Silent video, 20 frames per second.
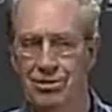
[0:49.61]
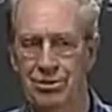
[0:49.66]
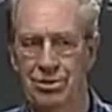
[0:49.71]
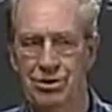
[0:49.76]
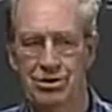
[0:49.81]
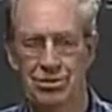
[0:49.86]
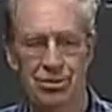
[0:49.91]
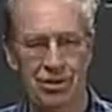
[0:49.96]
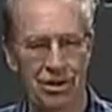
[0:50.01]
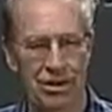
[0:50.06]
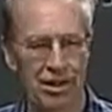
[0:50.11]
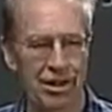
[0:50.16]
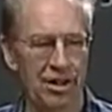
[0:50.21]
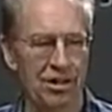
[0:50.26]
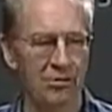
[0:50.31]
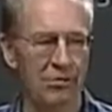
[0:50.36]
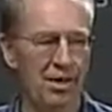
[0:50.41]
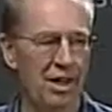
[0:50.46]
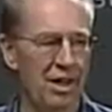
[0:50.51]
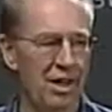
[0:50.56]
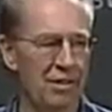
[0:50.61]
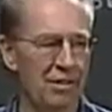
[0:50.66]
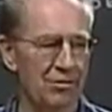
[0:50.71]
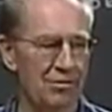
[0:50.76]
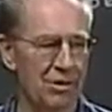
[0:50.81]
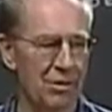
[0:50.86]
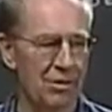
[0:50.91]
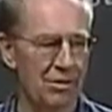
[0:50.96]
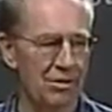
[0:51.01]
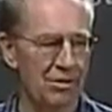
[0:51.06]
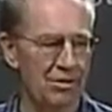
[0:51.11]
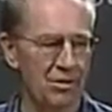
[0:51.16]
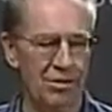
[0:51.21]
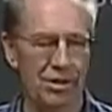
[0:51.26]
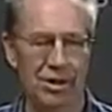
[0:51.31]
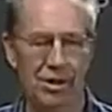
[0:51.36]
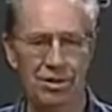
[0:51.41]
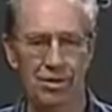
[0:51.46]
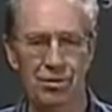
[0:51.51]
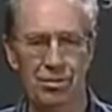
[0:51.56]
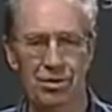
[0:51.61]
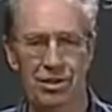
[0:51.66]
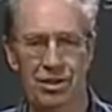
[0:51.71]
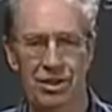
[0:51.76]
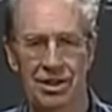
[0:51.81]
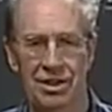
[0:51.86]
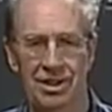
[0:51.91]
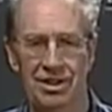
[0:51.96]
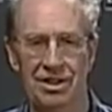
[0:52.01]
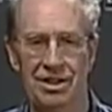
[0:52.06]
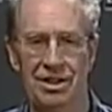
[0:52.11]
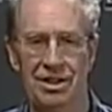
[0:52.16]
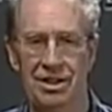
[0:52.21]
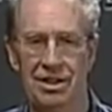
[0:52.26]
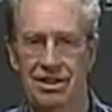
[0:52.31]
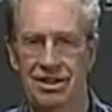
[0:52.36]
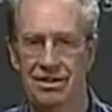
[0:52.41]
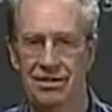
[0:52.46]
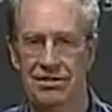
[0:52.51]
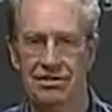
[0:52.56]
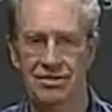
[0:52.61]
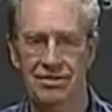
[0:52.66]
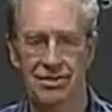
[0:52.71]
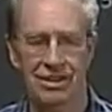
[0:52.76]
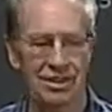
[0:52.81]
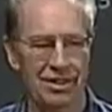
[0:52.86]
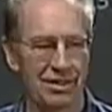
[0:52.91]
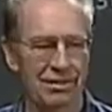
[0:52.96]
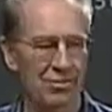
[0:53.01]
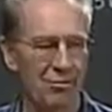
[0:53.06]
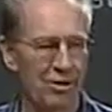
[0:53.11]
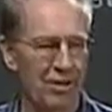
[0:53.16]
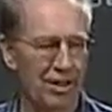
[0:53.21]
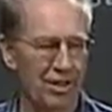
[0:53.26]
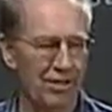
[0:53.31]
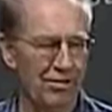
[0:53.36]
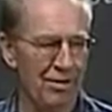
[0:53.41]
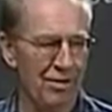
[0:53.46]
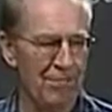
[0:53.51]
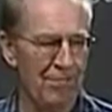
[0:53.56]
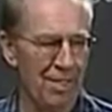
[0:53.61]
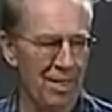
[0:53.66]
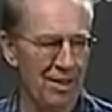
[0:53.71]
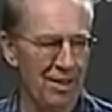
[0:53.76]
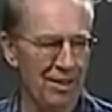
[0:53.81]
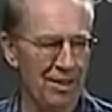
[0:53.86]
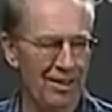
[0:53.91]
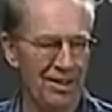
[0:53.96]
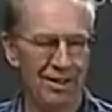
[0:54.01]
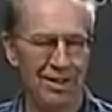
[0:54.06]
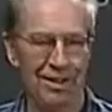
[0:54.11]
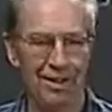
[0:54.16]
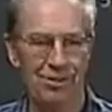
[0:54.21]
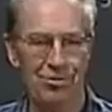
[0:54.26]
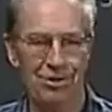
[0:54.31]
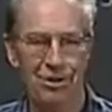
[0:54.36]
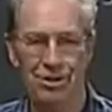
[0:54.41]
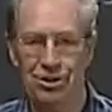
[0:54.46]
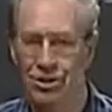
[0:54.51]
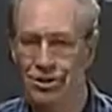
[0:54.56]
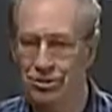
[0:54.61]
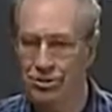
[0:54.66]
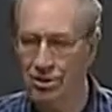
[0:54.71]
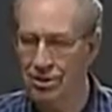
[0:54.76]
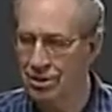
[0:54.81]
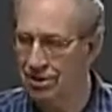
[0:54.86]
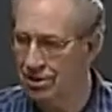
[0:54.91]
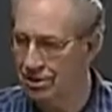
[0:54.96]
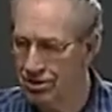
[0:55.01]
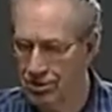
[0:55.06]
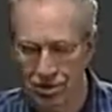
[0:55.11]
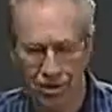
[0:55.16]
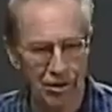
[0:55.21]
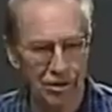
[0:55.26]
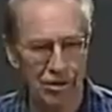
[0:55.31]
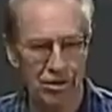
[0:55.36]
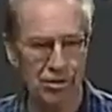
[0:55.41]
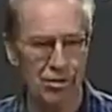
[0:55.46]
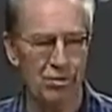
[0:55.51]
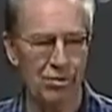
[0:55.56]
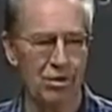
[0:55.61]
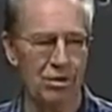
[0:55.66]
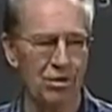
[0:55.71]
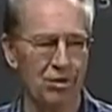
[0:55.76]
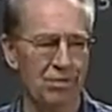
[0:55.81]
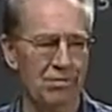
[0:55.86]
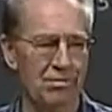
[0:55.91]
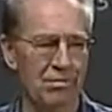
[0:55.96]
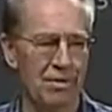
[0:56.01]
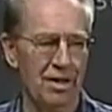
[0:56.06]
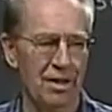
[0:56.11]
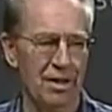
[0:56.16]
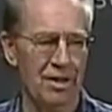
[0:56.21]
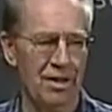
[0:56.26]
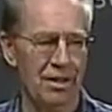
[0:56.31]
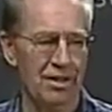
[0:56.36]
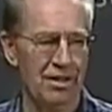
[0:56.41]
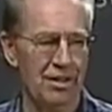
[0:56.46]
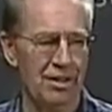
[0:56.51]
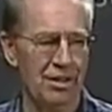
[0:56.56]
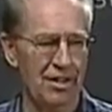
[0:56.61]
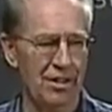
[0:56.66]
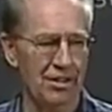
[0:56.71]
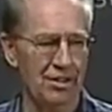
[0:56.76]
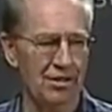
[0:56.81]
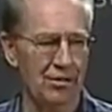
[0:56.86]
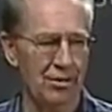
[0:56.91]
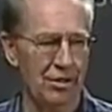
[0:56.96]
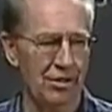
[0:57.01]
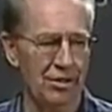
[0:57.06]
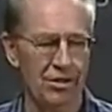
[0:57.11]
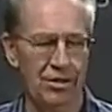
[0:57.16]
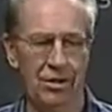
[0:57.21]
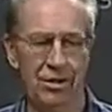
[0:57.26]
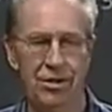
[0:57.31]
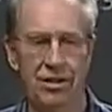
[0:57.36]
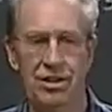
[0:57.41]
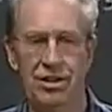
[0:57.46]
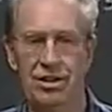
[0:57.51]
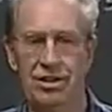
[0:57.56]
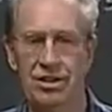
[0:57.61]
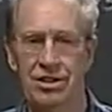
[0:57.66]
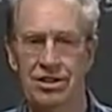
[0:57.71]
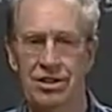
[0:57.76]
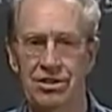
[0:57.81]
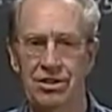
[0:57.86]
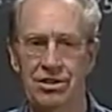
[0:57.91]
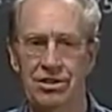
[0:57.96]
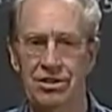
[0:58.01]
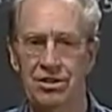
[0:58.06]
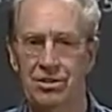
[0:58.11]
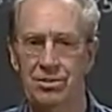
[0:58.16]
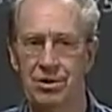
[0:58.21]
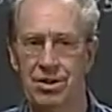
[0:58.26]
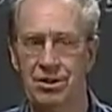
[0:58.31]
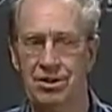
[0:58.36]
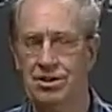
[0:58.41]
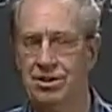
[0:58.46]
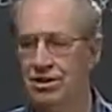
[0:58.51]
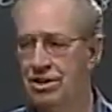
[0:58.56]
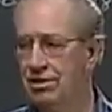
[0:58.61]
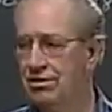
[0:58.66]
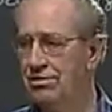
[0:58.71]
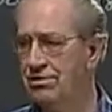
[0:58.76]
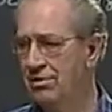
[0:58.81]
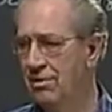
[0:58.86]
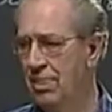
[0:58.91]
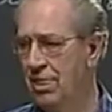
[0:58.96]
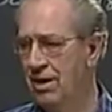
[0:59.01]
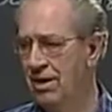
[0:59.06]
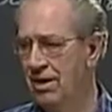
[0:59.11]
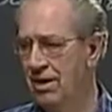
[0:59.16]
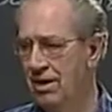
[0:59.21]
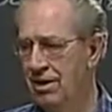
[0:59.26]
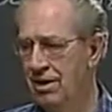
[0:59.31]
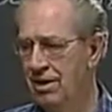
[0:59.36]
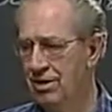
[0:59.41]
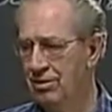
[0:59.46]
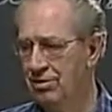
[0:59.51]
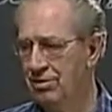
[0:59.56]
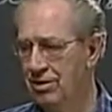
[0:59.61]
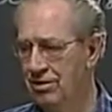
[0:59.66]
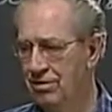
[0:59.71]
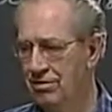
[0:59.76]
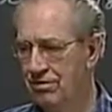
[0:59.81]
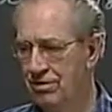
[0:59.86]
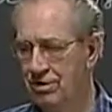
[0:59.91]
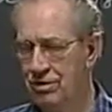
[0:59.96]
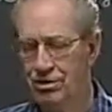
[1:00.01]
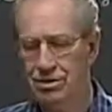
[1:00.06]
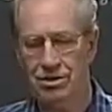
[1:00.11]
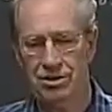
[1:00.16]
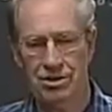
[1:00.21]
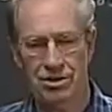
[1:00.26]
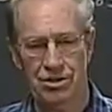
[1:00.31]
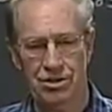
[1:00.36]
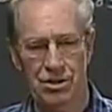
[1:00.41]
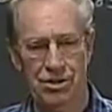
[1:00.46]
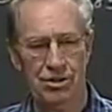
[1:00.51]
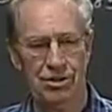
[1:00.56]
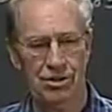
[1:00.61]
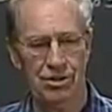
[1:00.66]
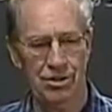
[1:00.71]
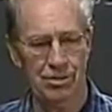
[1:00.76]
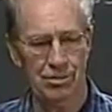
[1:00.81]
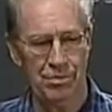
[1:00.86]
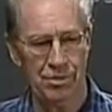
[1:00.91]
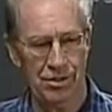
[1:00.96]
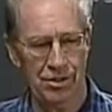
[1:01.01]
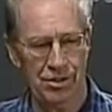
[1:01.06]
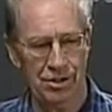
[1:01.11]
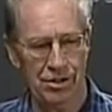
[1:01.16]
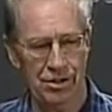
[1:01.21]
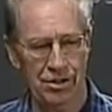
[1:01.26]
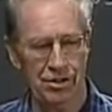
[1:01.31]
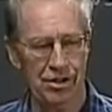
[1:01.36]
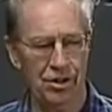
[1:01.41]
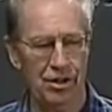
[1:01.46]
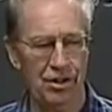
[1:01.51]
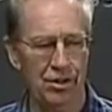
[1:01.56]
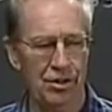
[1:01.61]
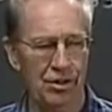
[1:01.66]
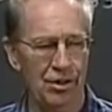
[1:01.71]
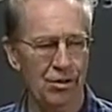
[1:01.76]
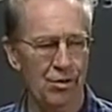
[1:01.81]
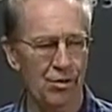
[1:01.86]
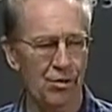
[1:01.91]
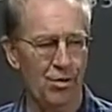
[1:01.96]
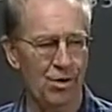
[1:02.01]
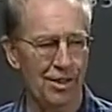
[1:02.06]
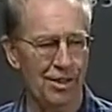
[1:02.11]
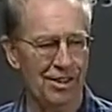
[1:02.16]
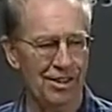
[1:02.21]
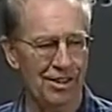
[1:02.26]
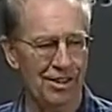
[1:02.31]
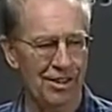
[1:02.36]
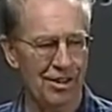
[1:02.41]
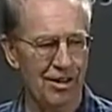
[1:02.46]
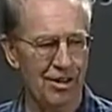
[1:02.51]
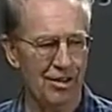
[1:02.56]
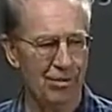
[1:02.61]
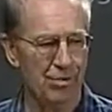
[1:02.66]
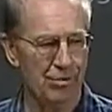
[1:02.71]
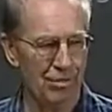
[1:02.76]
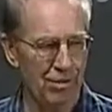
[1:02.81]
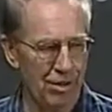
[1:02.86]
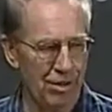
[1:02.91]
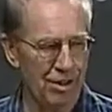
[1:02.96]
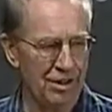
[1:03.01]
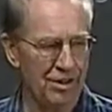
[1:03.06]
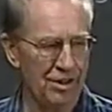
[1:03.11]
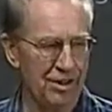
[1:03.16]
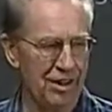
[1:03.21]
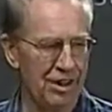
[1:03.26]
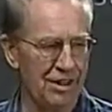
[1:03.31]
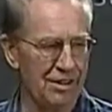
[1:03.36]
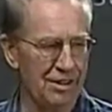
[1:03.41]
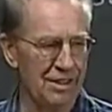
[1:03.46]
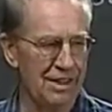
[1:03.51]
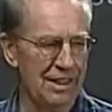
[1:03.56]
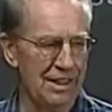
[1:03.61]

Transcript: We're laid back. We don't try to put on a lot of whatever. And we just want to teach the Word. And I don't want to draw any attention to myself. I want folks to just simply see what the book says.